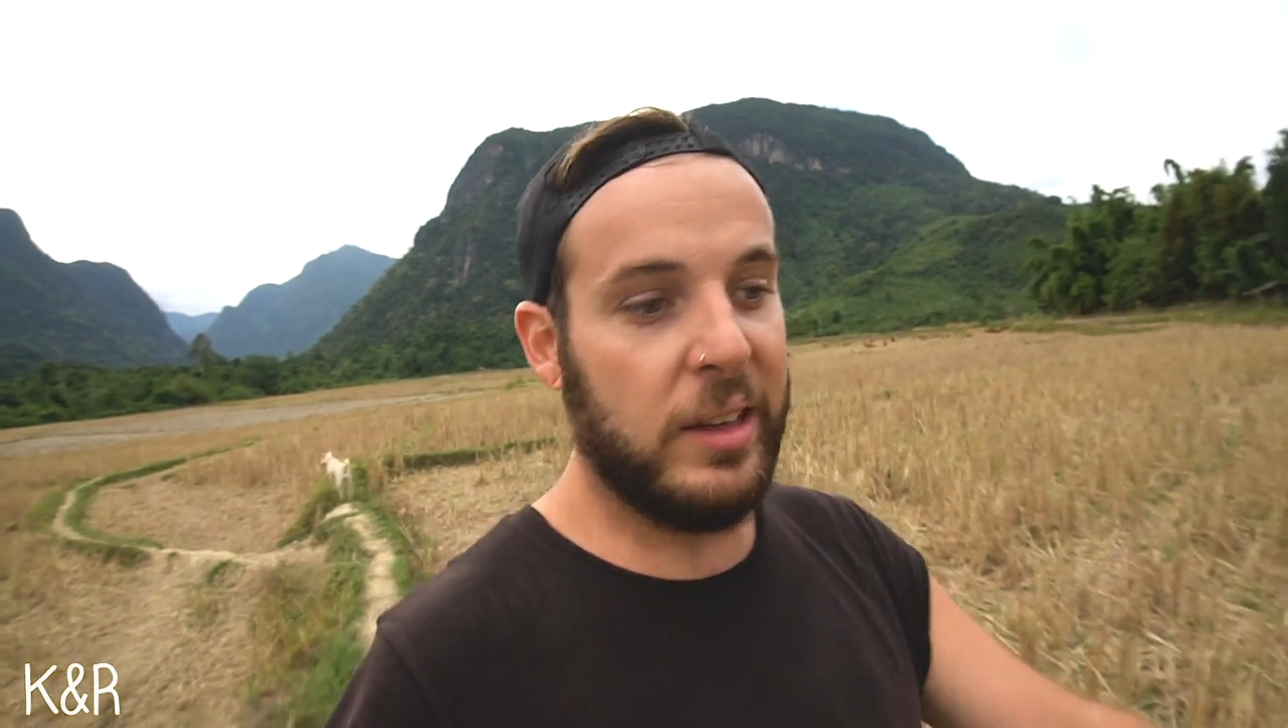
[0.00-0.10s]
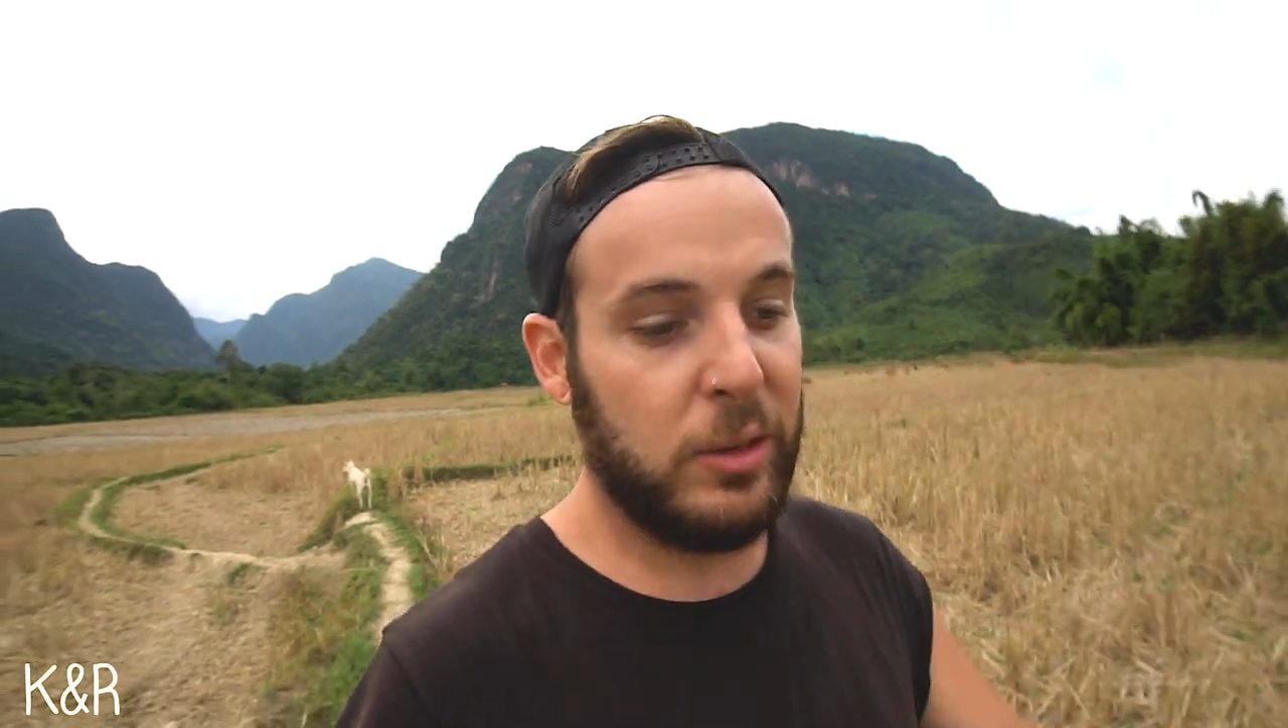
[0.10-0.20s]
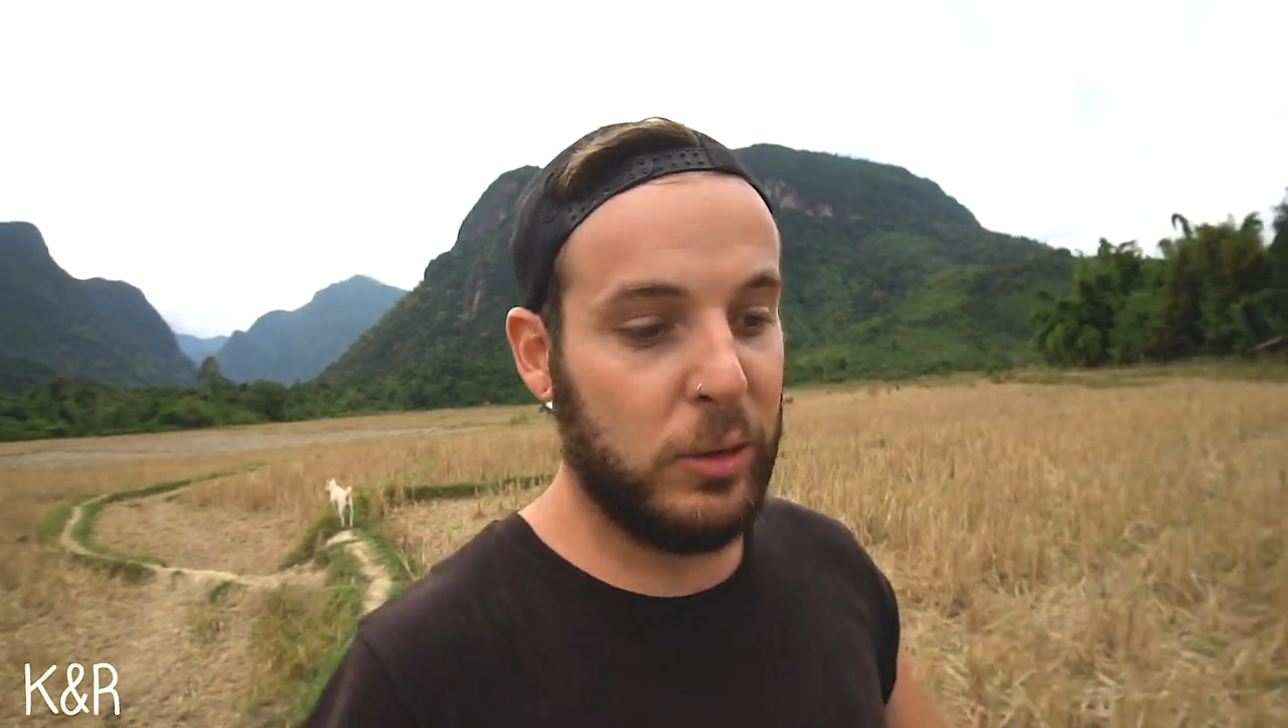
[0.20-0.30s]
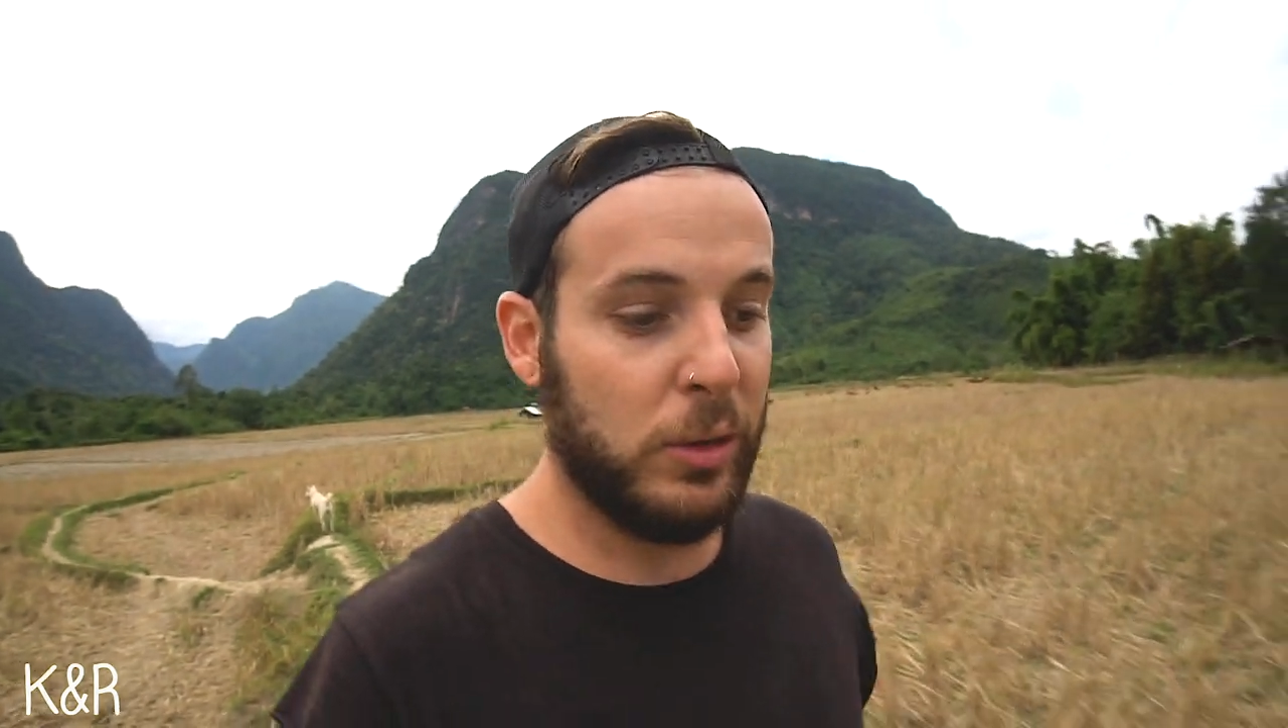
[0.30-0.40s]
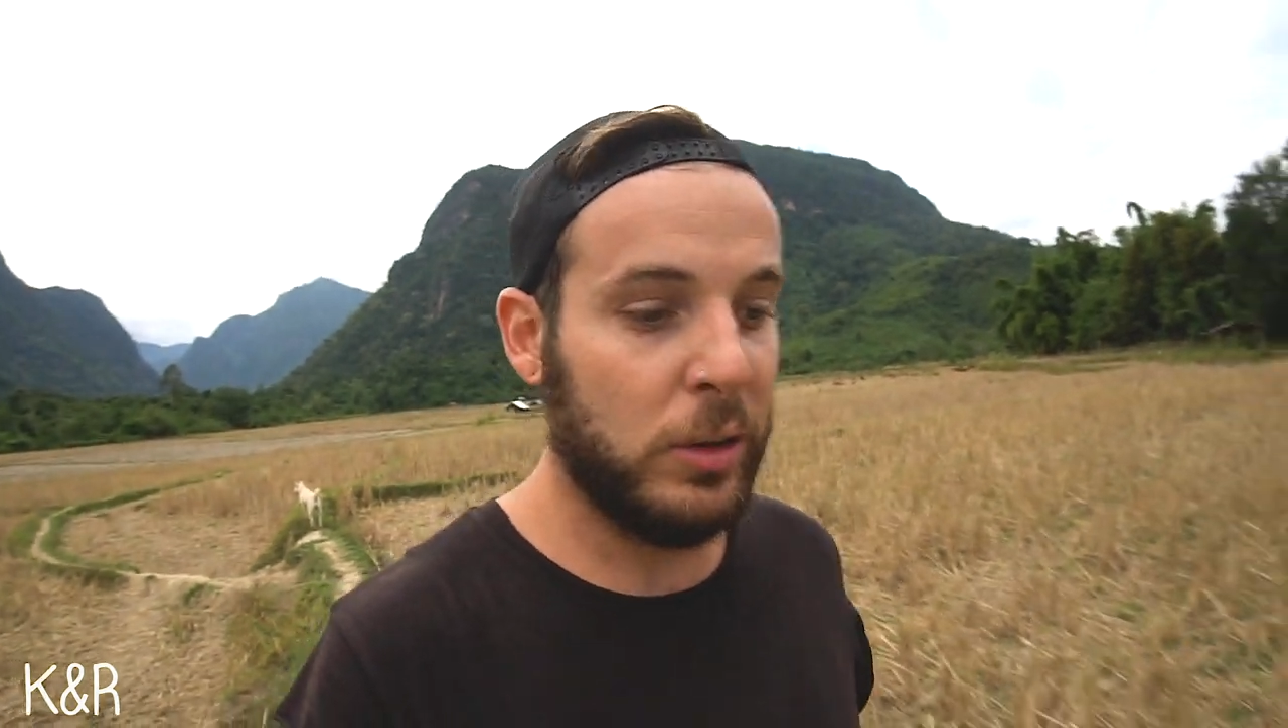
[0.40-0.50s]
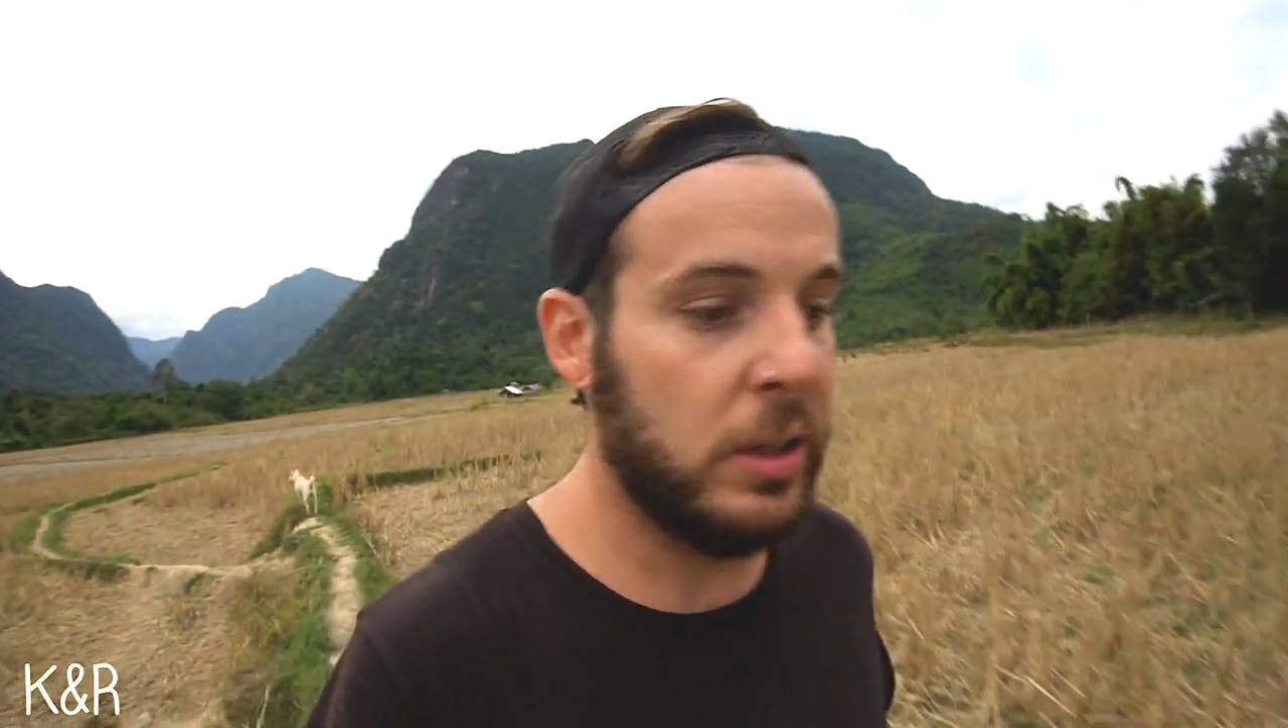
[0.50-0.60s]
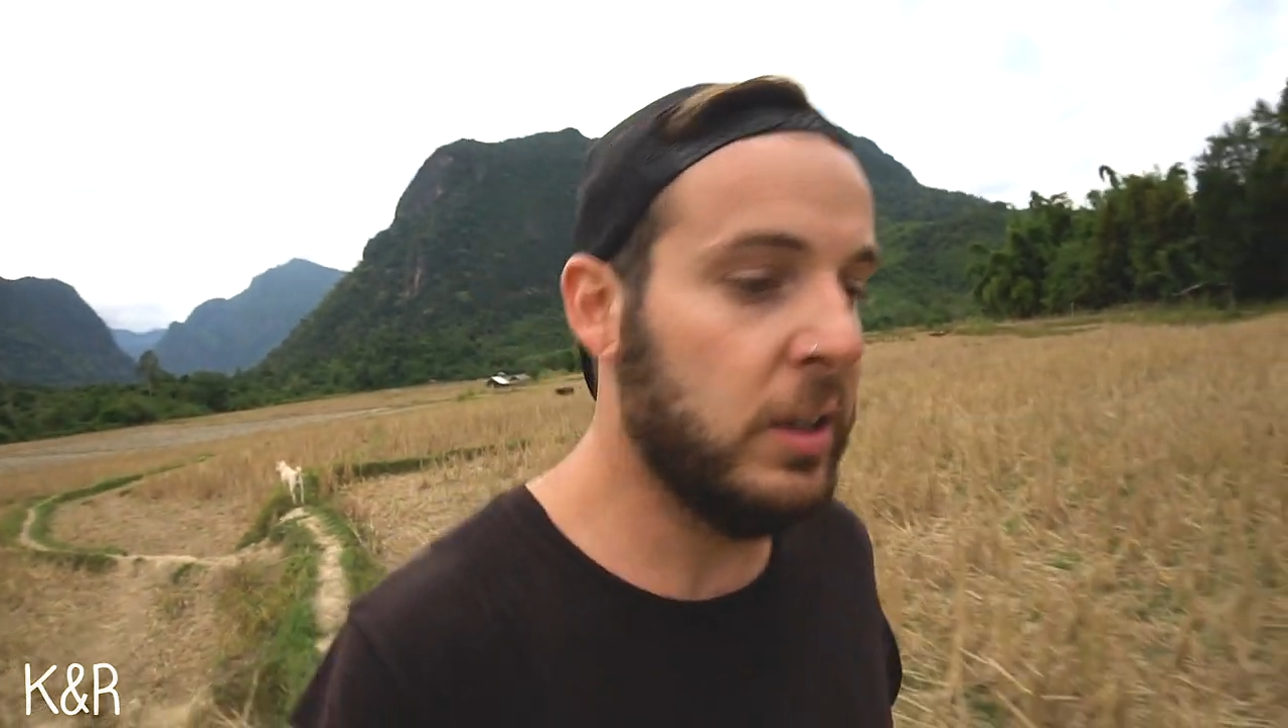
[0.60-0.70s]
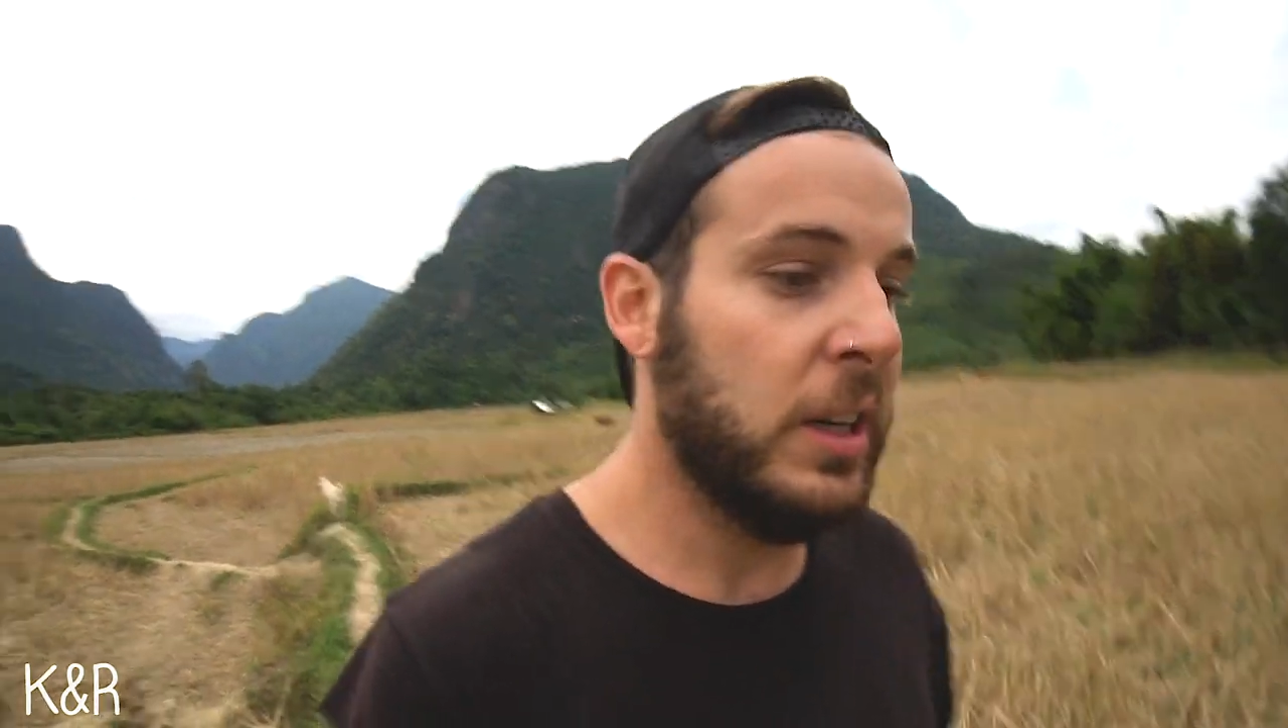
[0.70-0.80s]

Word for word: that you